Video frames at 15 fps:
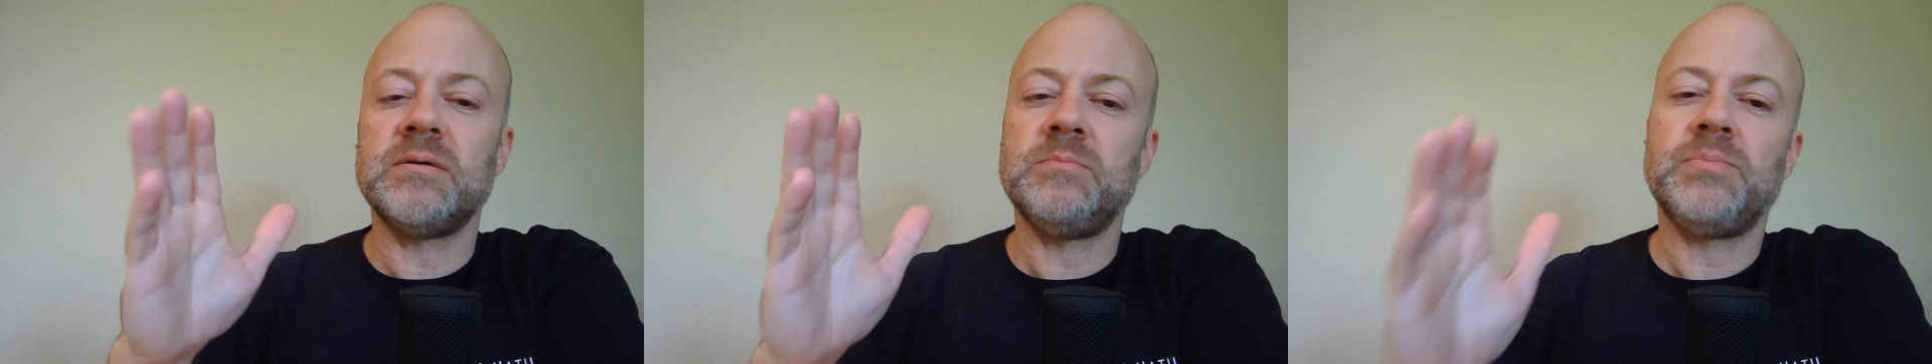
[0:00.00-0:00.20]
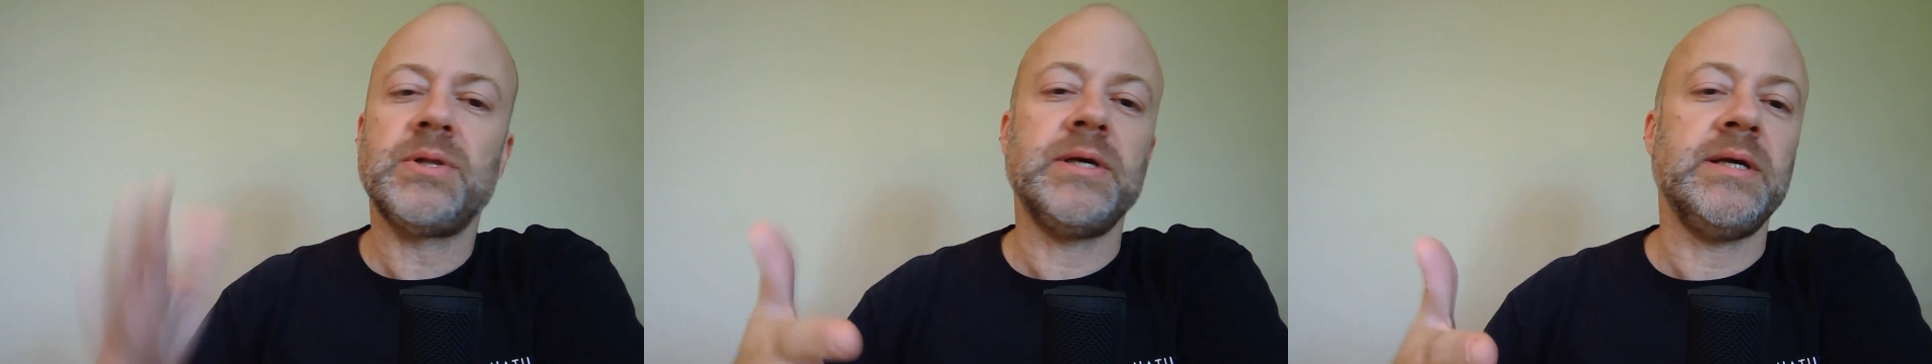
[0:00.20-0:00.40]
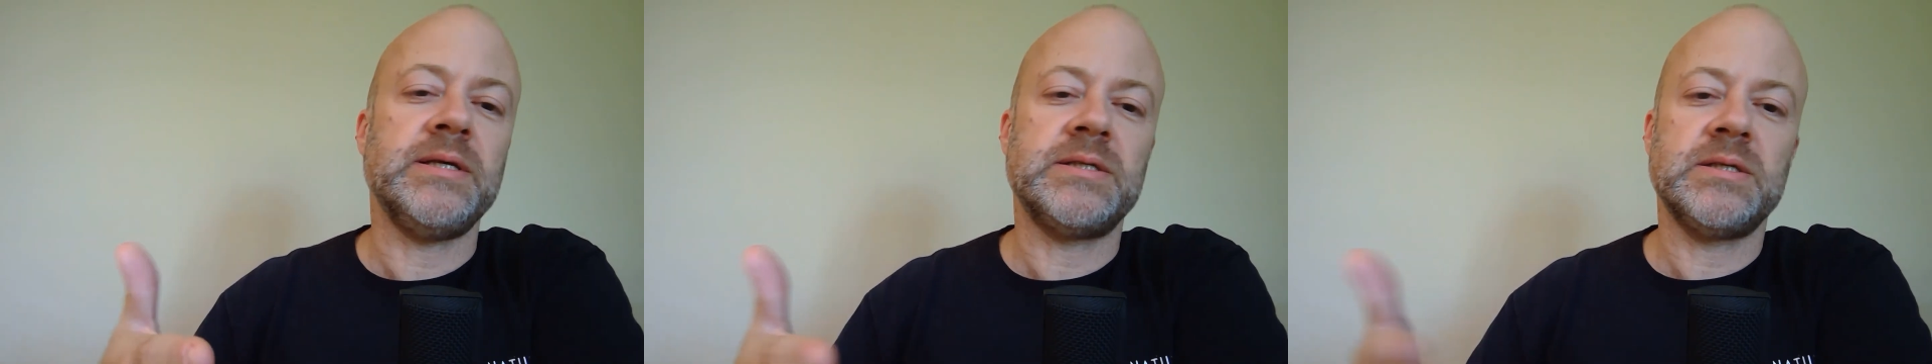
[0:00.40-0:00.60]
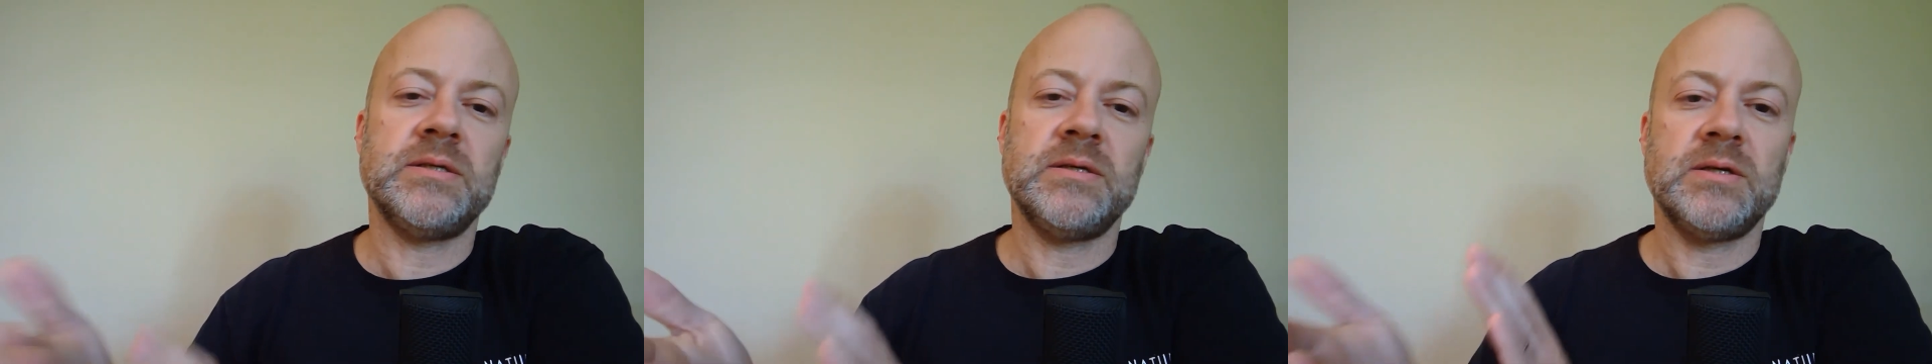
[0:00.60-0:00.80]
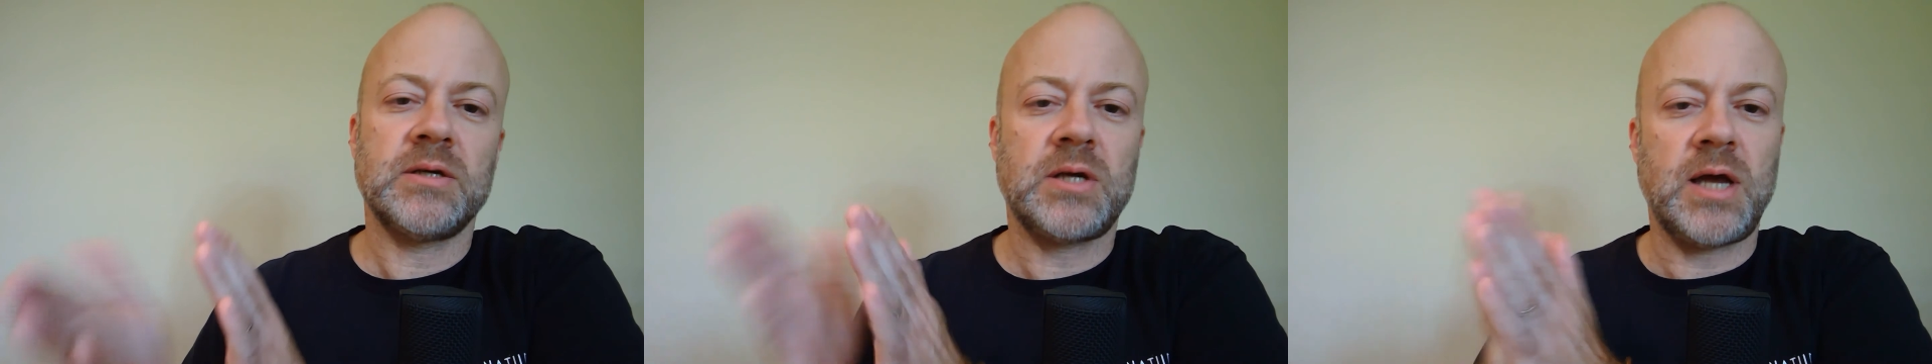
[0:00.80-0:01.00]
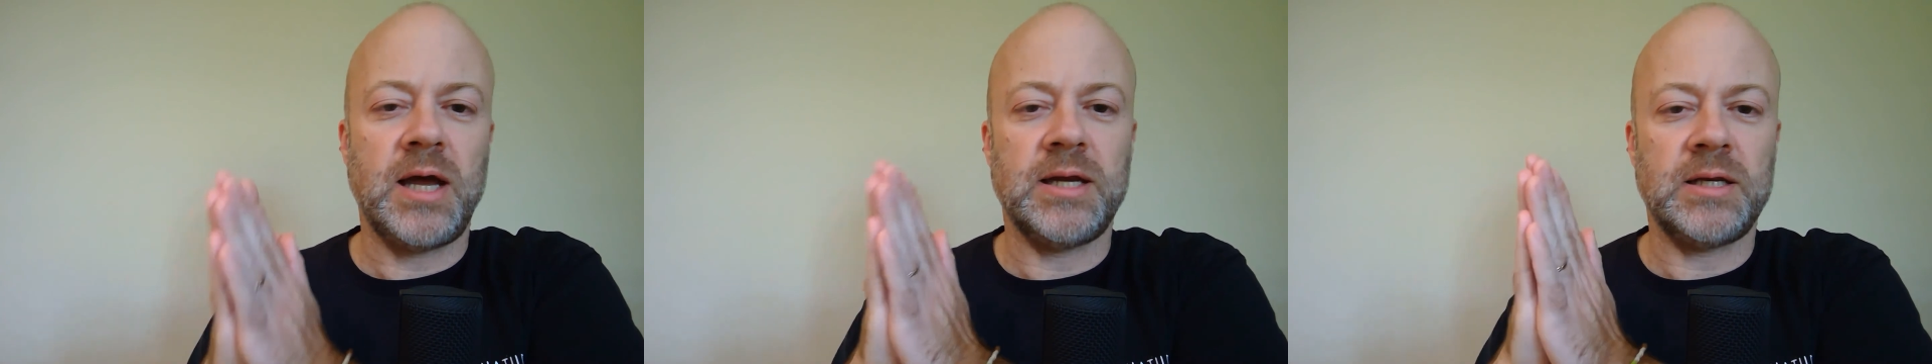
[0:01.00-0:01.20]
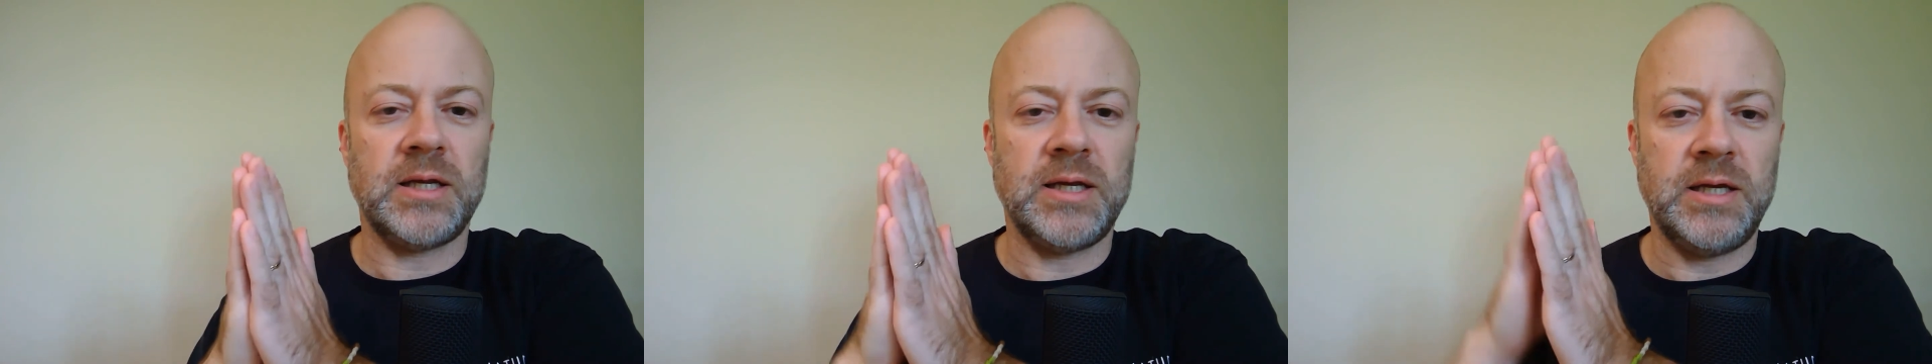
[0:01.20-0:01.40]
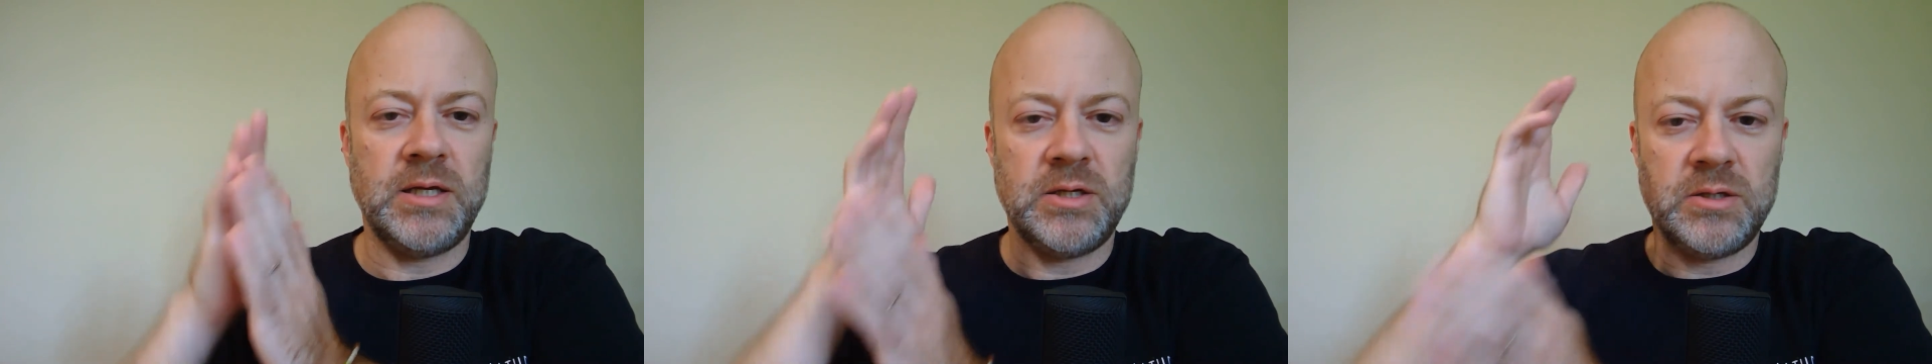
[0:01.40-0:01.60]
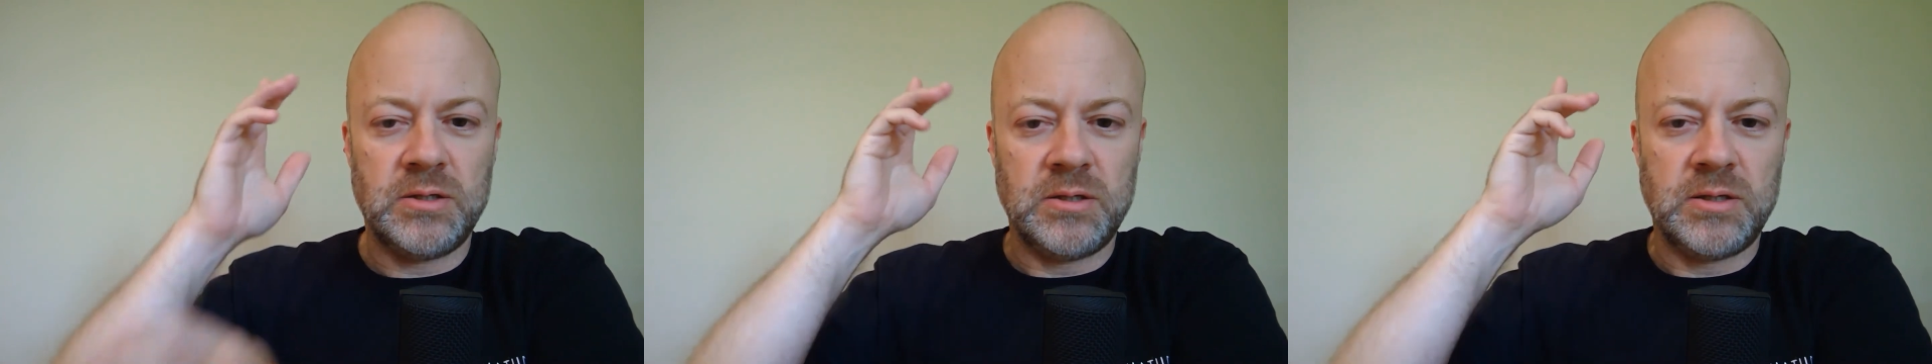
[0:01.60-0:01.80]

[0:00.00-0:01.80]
please kindly